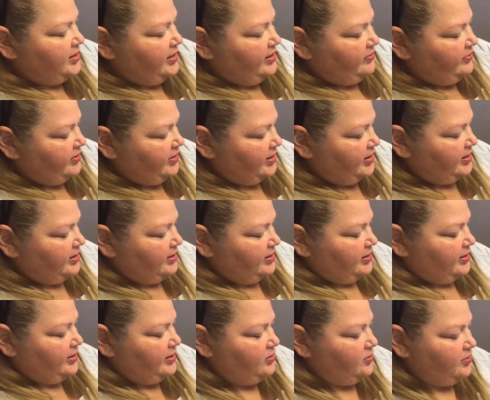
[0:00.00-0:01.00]
And then
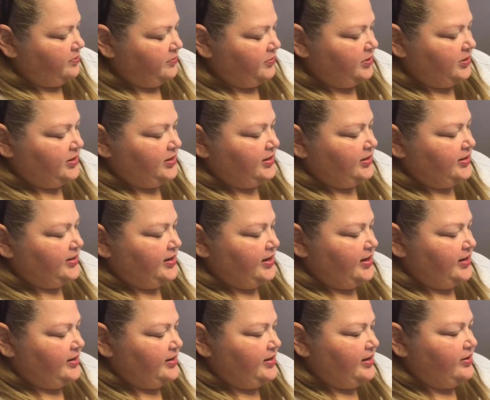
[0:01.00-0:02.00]
I know I'm gonna need to
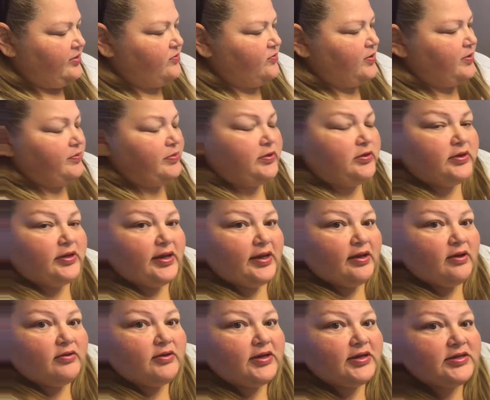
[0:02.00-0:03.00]
cut another one, but look at
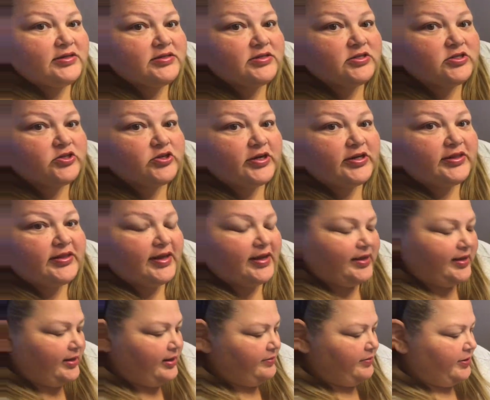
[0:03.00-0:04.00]
how nice and straight
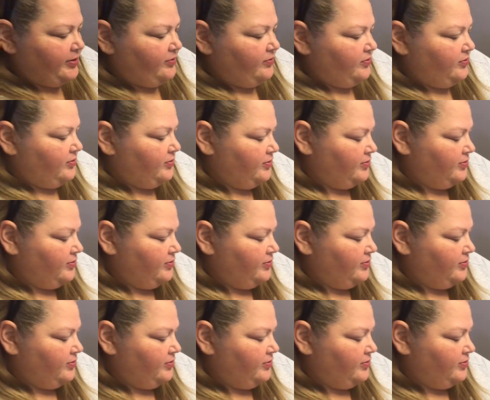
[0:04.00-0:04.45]
that came out.